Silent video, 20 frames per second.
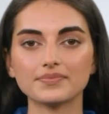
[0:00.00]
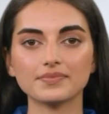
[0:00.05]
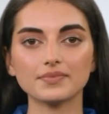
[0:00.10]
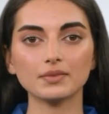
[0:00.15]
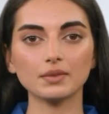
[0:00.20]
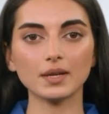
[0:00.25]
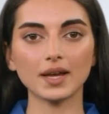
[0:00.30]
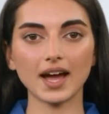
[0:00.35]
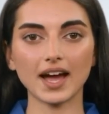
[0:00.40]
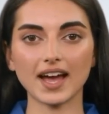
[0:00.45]

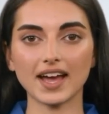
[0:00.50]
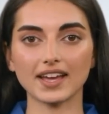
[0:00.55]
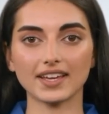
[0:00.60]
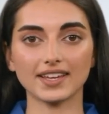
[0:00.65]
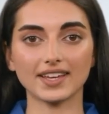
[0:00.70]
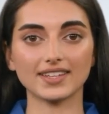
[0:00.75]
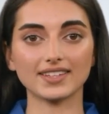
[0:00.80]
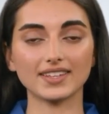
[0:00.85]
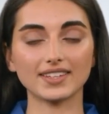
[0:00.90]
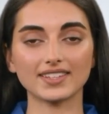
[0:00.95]
Line
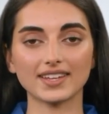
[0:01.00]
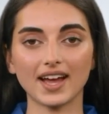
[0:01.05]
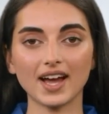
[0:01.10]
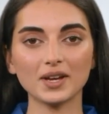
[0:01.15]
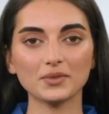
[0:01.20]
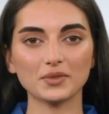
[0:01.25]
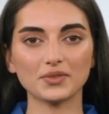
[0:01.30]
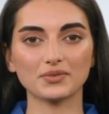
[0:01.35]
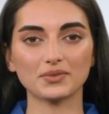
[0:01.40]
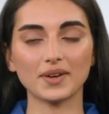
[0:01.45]
is a
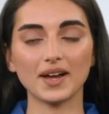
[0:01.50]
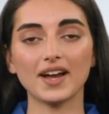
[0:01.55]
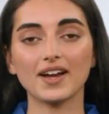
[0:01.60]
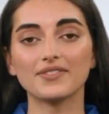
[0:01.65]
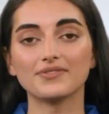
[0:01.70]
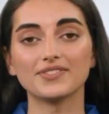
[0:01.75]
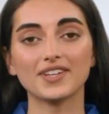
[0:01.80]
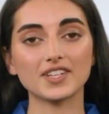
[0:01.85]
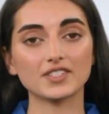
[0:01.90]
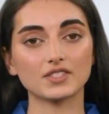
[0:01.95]
type of
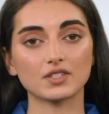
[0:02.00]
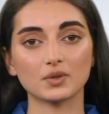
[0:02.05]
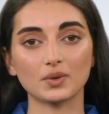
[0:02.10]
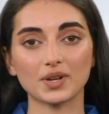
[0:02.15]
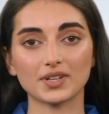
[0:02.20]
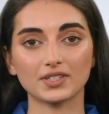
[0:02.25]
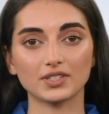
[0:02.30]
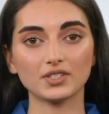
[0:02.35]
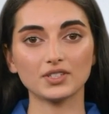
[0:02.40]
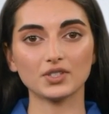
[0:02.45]
live that
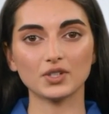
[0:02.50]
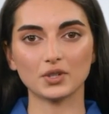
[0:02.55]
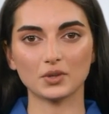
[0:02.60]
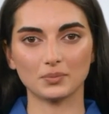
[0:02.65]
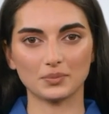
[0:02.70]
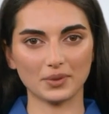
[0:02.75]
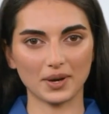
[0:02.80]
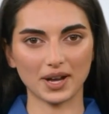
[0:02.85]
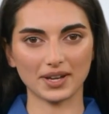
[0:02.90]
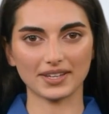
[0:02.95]
joins two
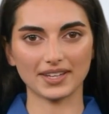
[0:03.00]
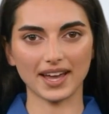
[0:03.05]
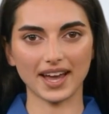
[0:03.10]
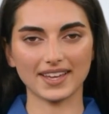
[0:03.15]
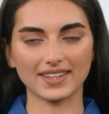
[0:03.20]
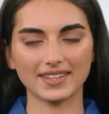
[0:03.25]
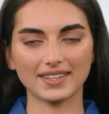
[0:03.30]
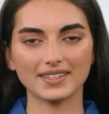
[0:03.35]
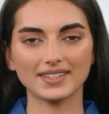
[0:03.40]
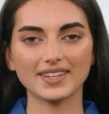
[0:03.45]

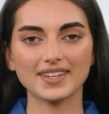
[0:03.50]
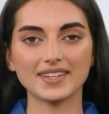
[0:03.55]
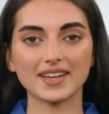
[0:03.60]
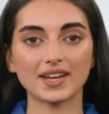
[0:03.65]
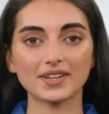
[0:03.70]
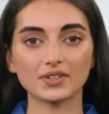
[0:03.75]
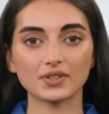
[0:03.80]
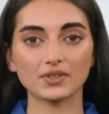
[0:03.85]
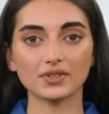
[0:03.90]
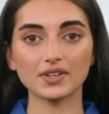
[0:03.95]
broadcasts
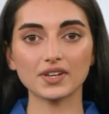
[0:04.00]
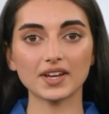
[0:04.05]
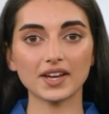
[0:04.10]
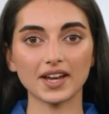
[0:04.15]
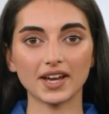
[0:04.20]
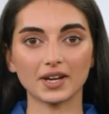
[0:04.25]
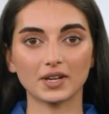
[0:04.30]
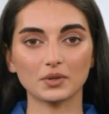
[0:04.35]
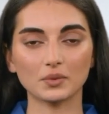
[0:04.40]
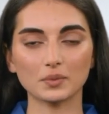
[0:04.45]
together.
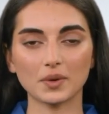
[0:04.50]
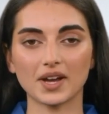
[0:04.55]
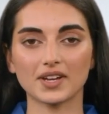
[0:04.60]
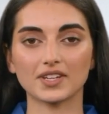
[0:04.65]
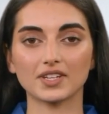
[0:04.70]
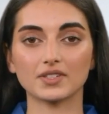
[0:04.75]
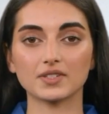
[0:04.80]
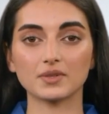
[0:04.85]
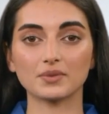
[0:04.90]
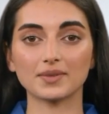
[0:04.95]
In a
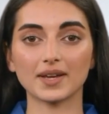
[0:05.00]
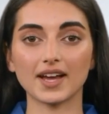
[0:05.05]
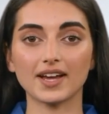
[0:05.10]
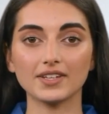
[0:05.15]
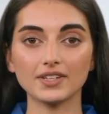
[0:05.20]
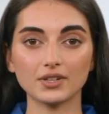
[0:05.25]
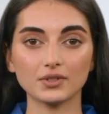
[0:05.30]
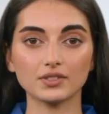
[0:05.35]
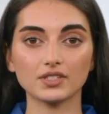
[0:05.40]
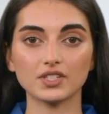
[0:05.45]
regular line,
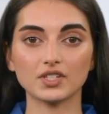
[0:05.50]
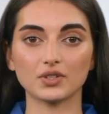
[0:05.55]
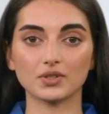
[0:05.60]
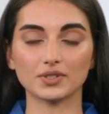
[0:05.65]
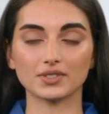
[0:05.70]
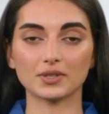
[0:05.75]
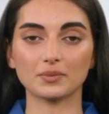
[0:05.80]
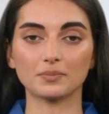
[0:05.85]
you choose the